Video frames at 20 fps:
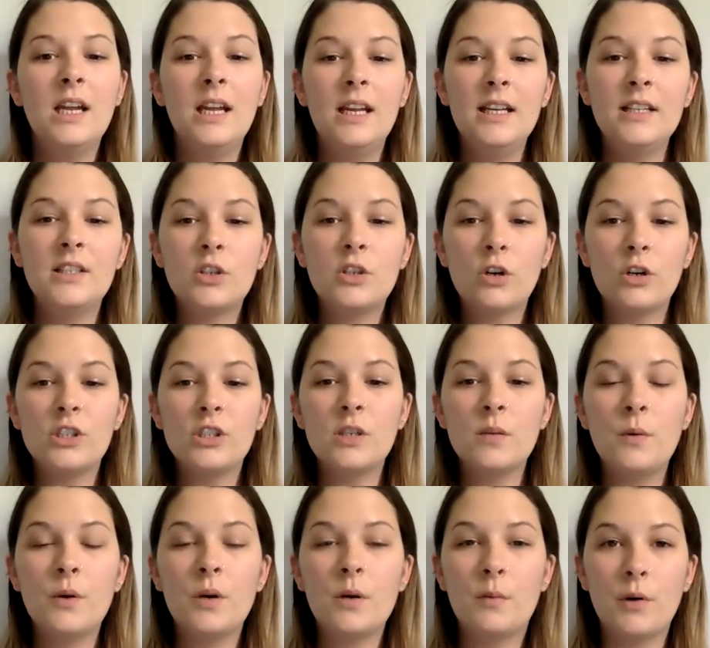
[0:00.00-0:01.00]
it starts to
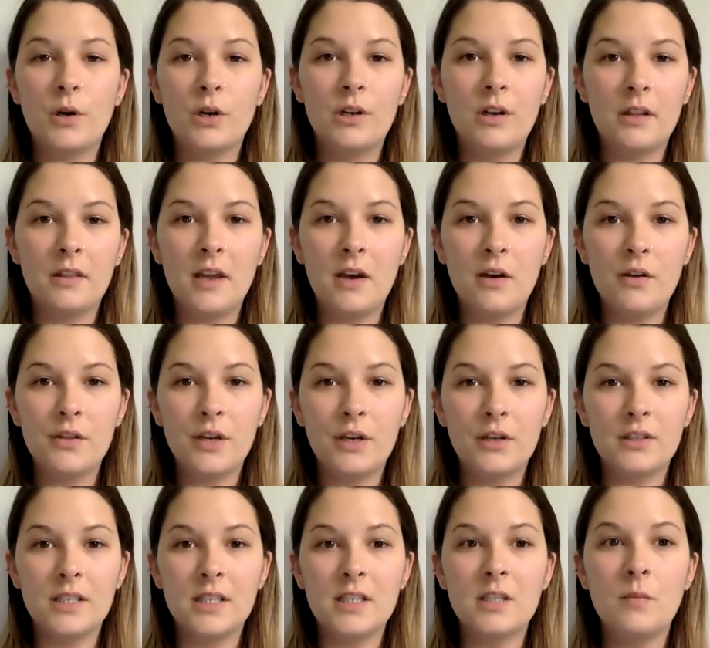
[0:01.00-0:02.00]
put a burden on the healthcare
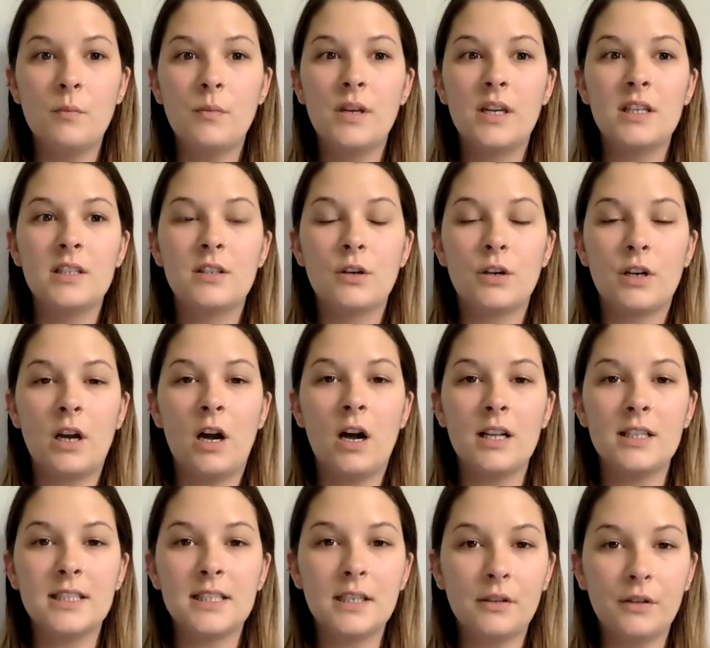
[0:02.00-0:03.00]
system because they're
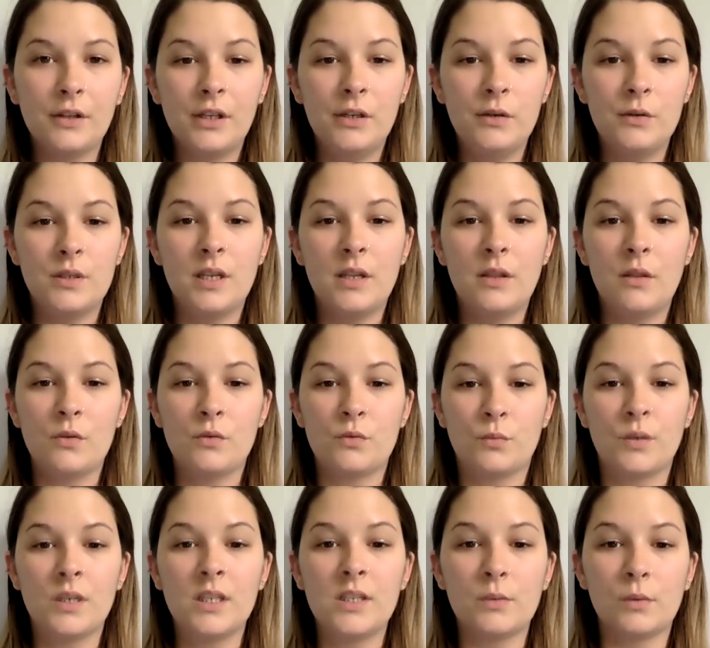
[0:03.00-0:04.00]
constantly using those
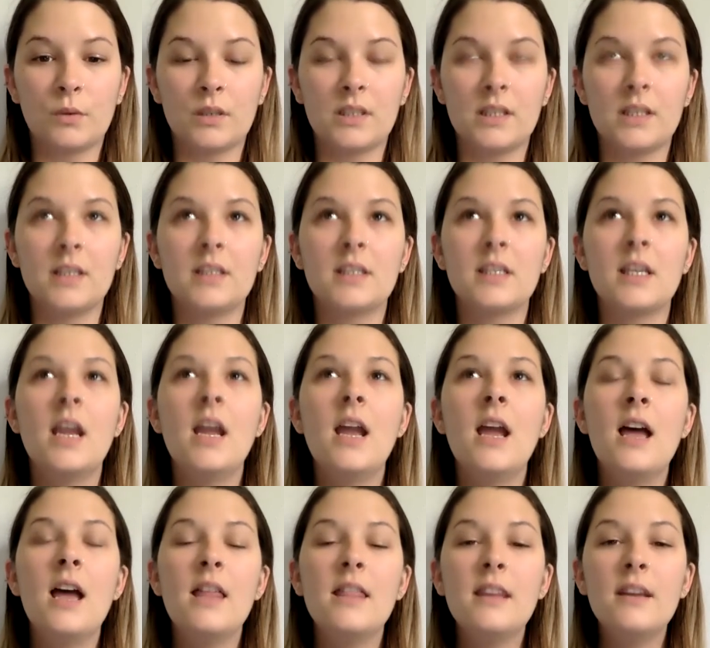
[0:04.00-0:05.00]
resources.
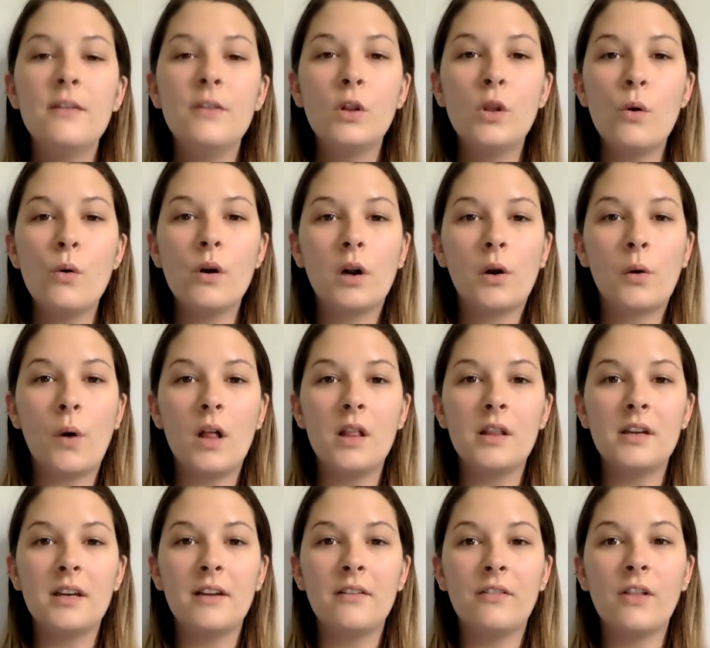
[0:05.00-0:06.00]
And they have a lower
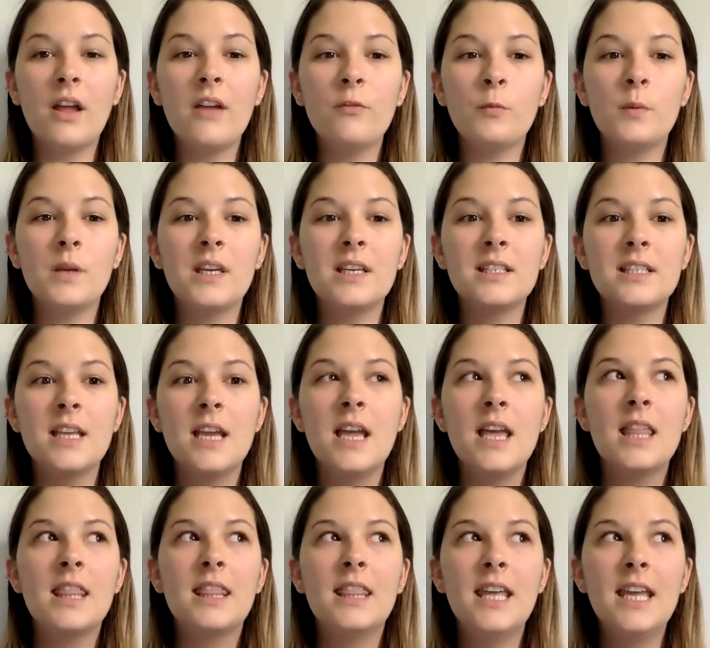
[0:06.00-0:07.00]
quality of life because
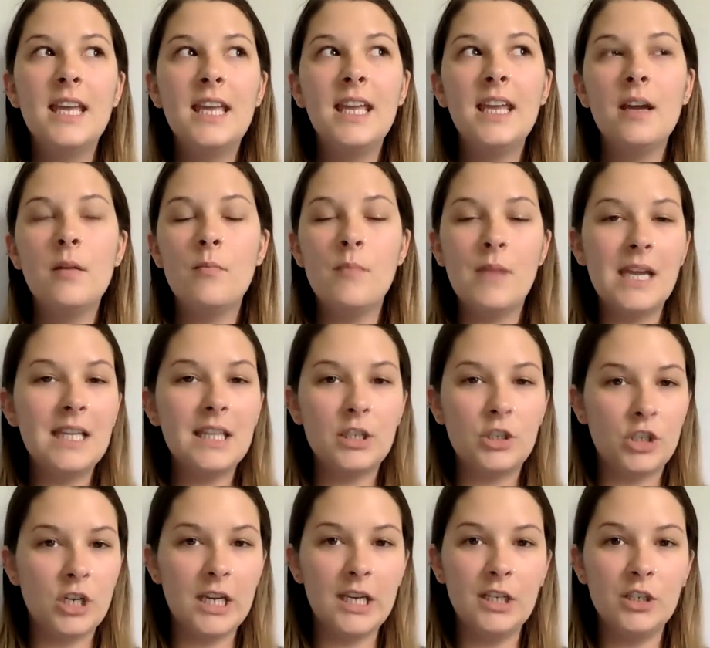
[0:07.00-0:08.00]
they can't make the
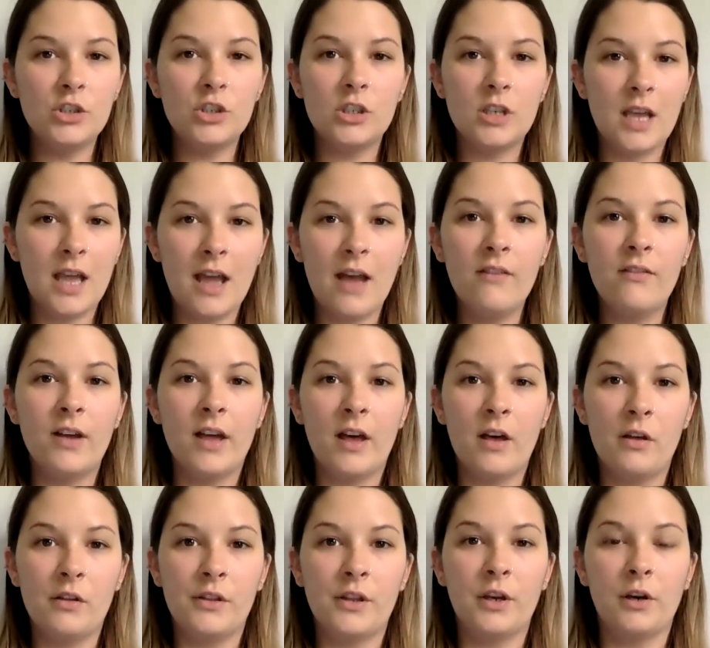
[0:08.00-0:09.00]
change to have a
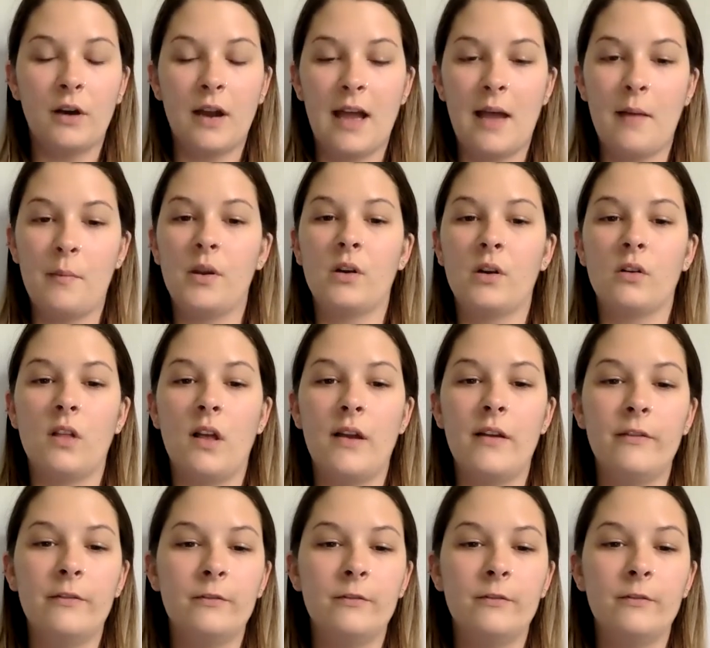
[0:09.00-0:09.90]
healthier, happier life.